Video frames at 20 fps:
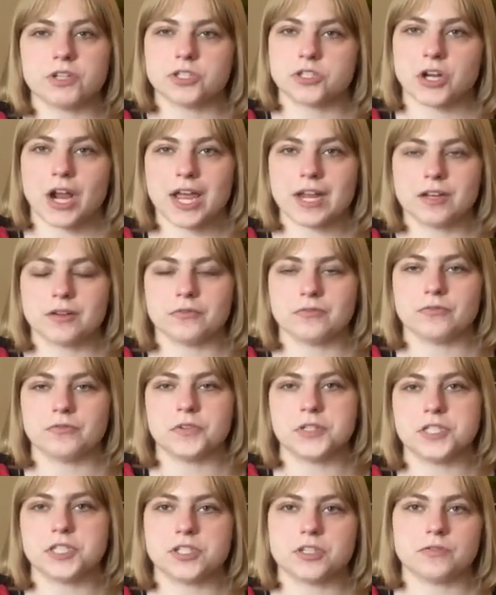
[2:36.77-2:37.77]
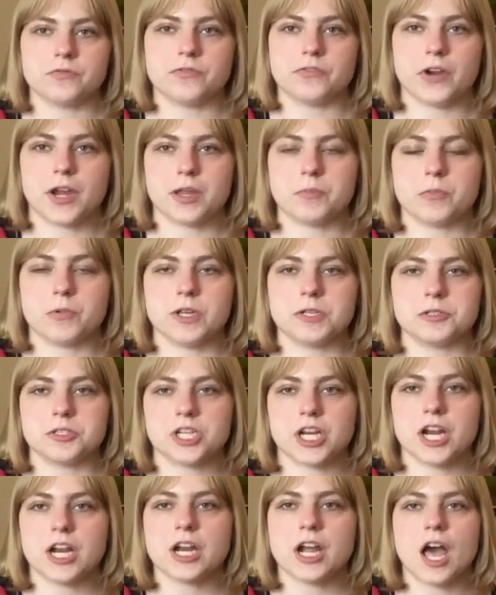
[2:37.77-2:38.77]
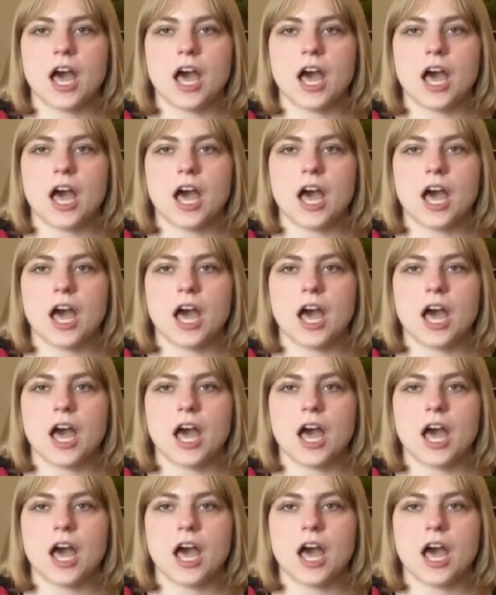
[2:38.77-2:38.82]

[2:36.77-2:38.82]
tried a rigid frame wheelchair.